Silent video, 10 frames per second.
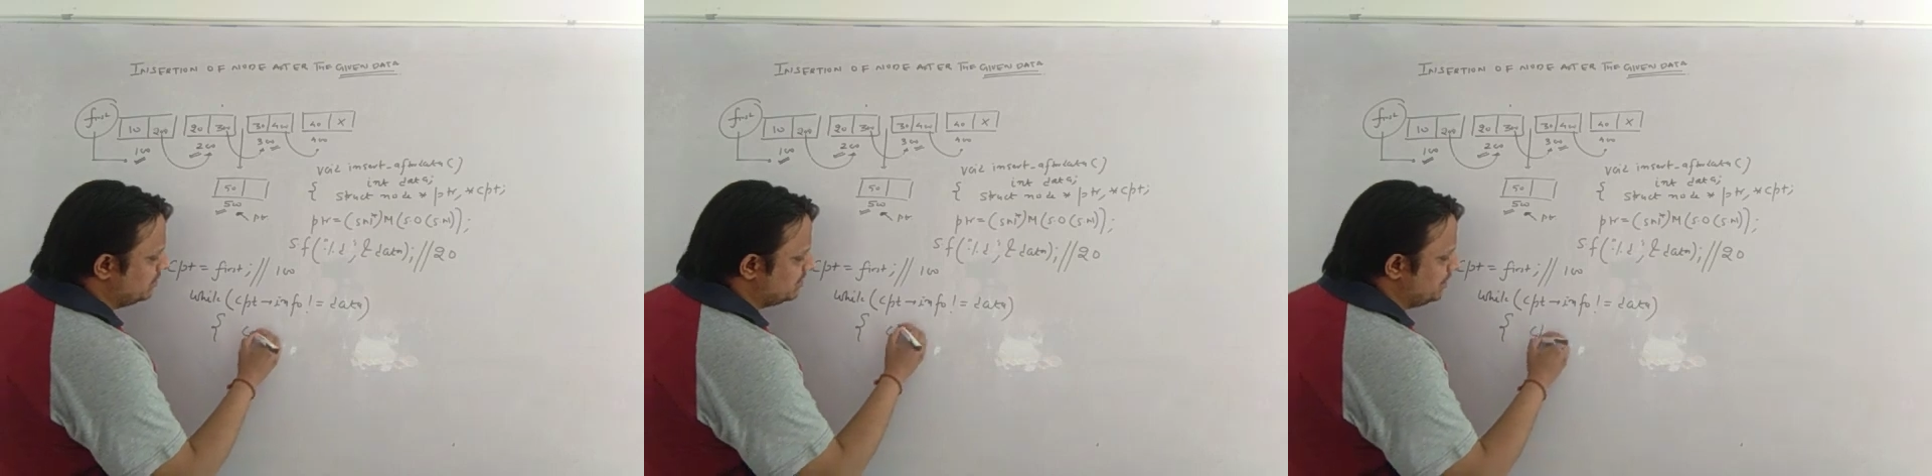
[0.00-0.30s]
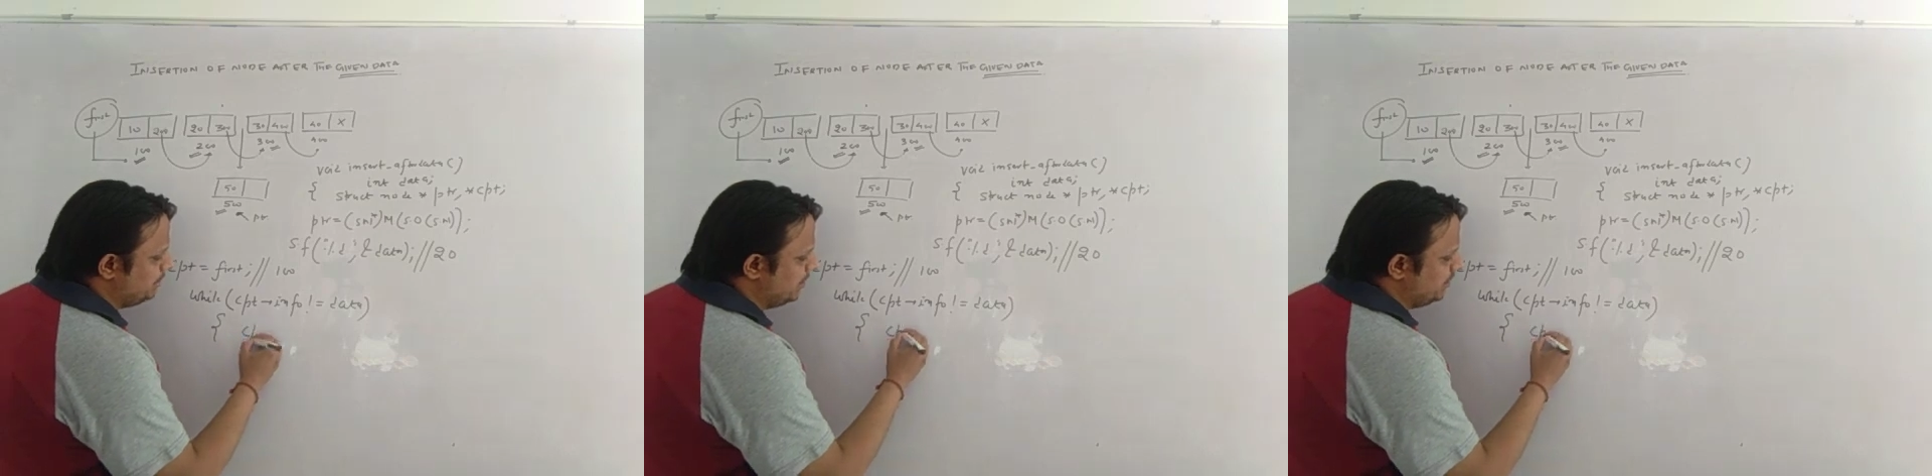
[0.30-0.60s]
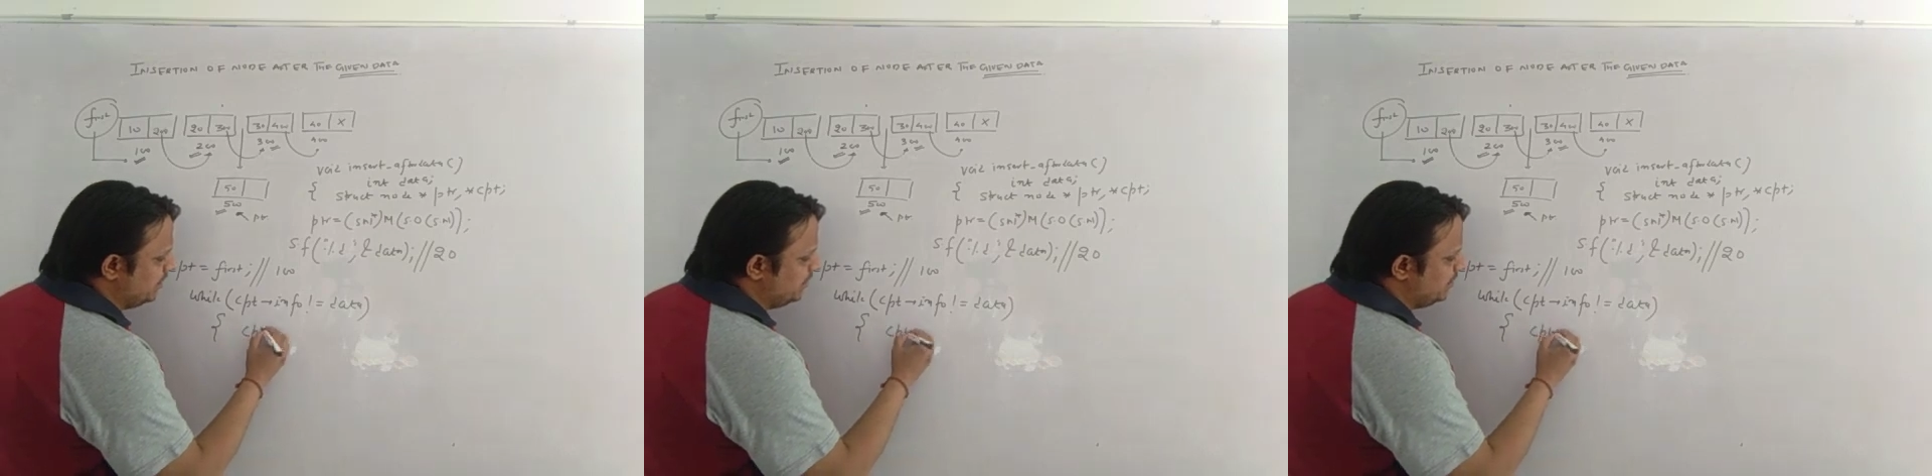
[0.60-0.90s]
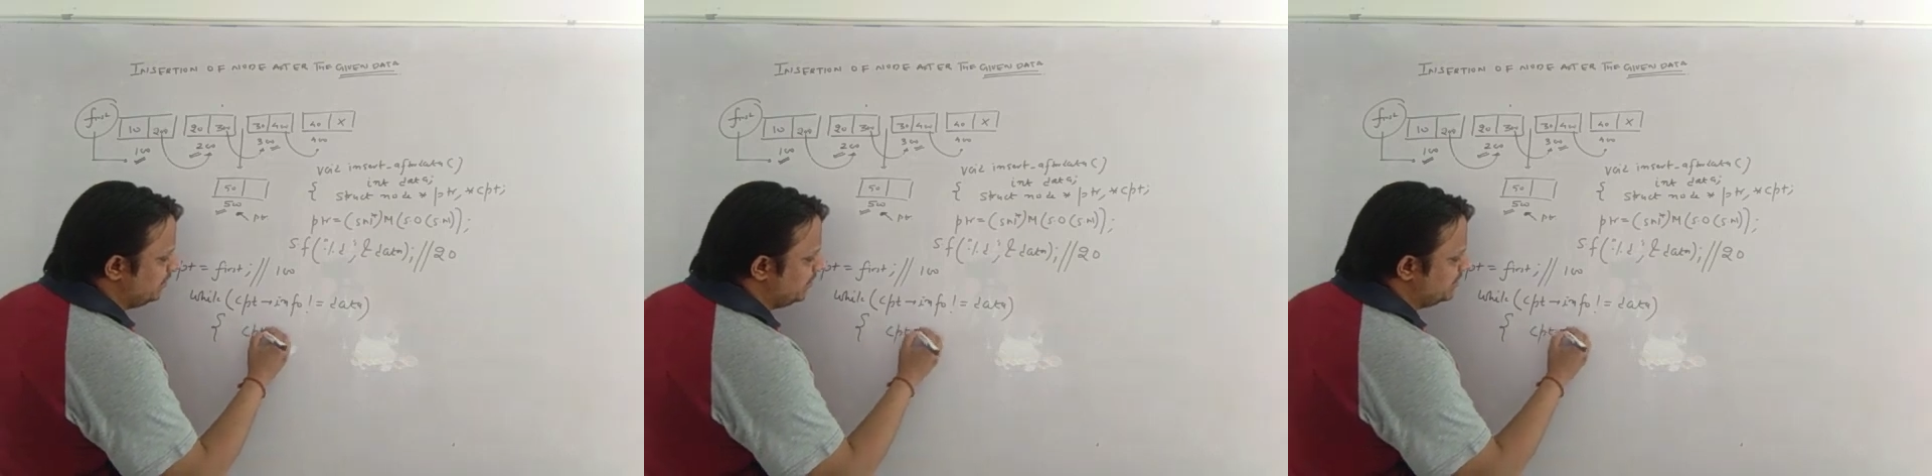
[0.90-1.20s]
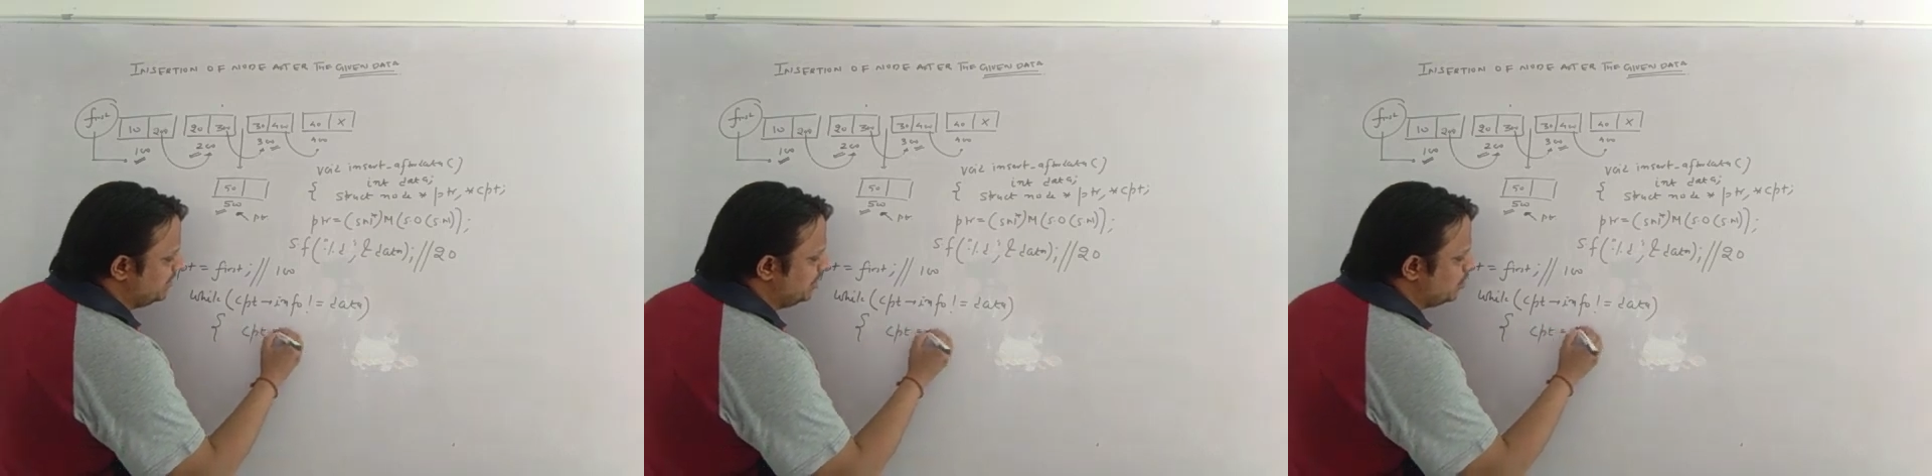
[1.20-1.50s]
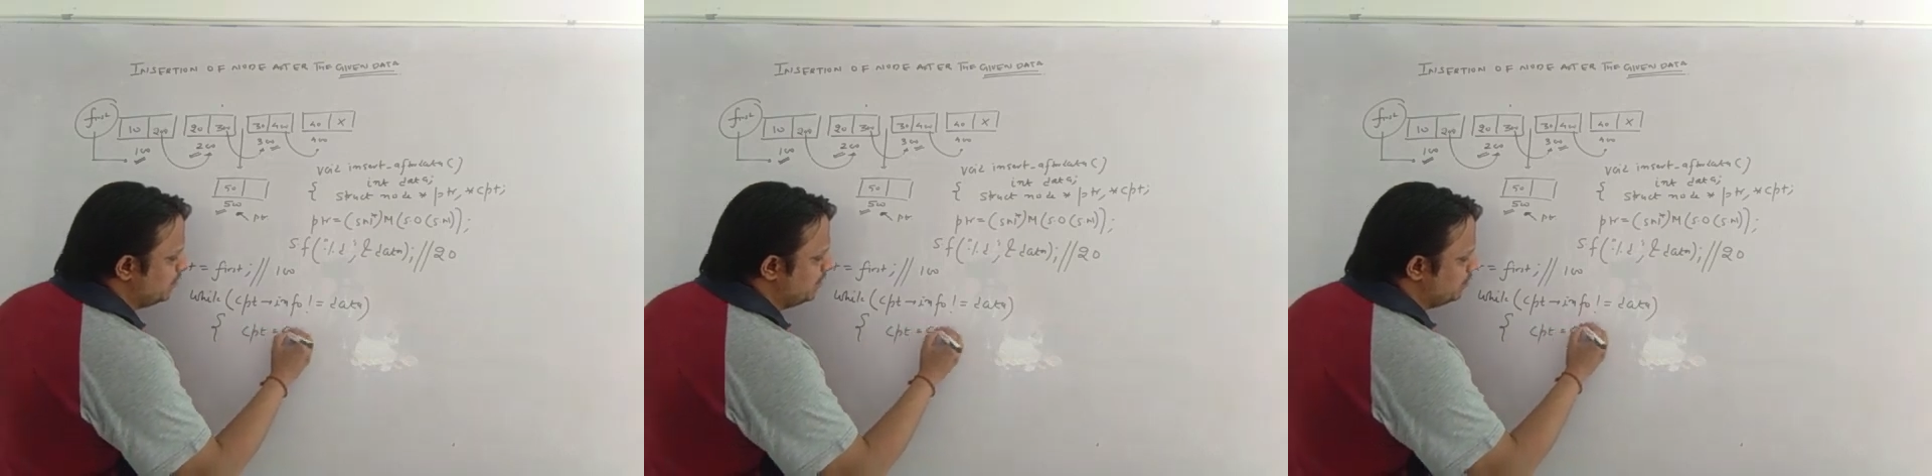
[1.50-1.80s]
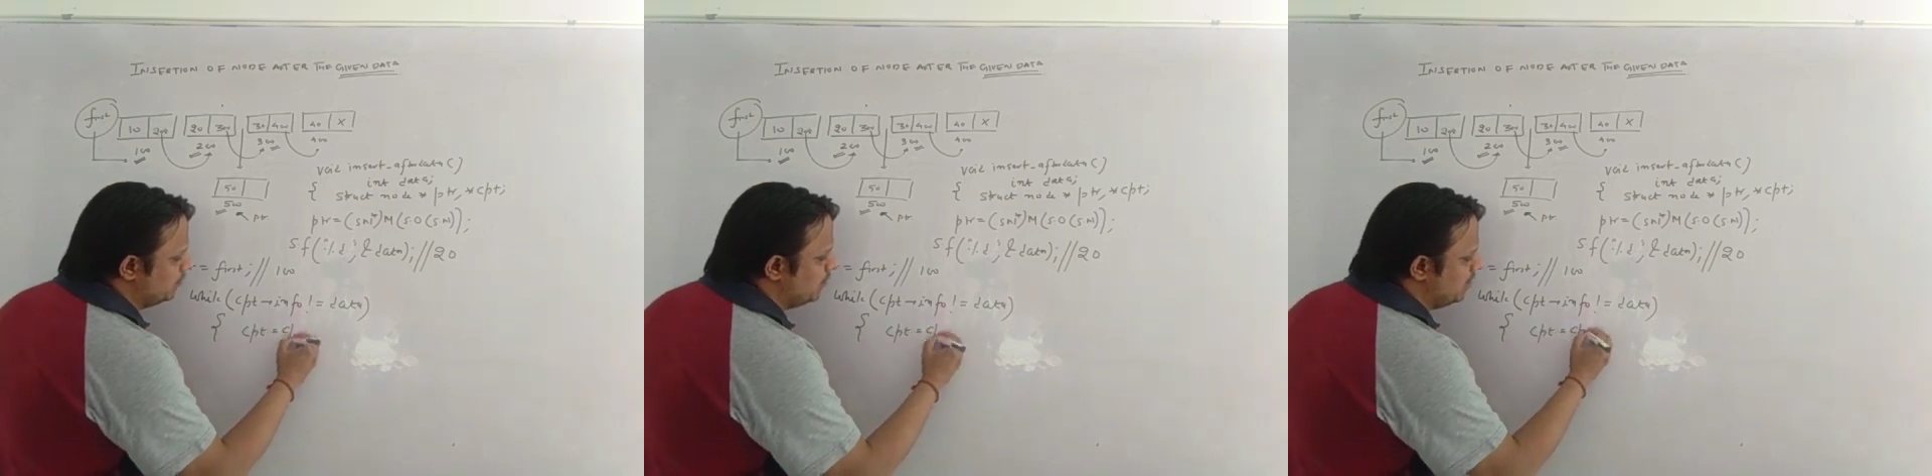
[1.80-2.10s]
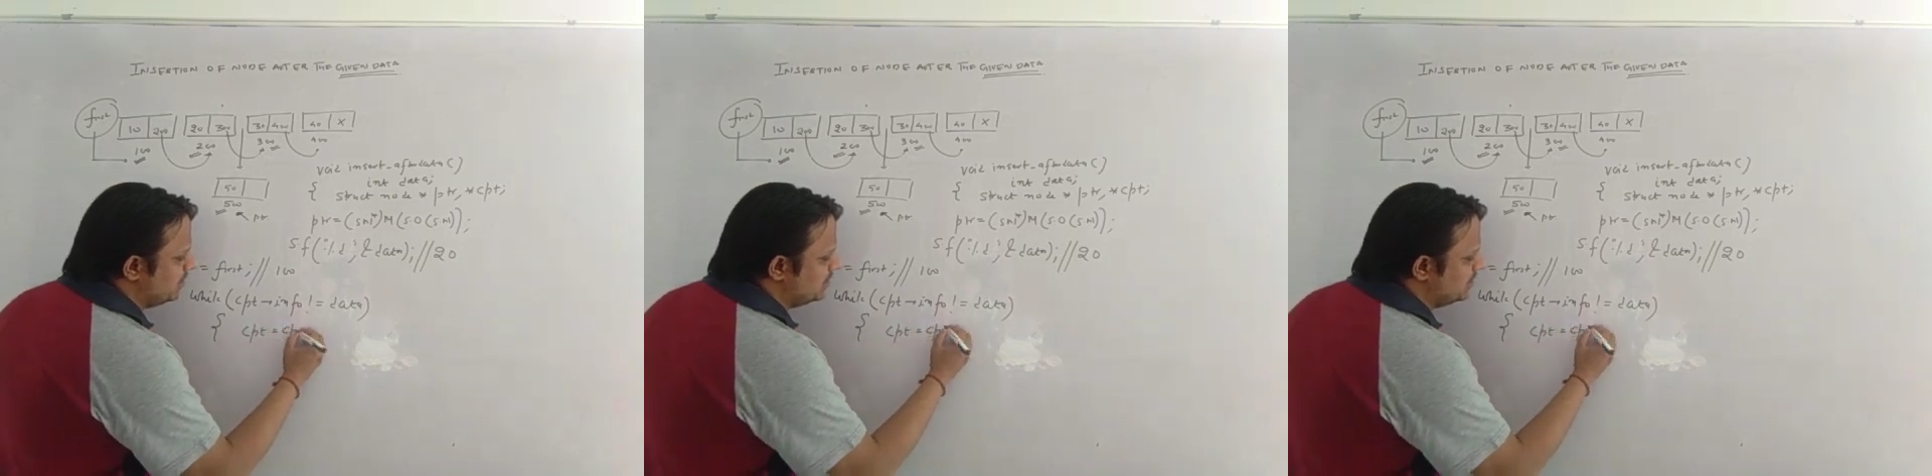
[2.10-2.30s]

CPT is equal to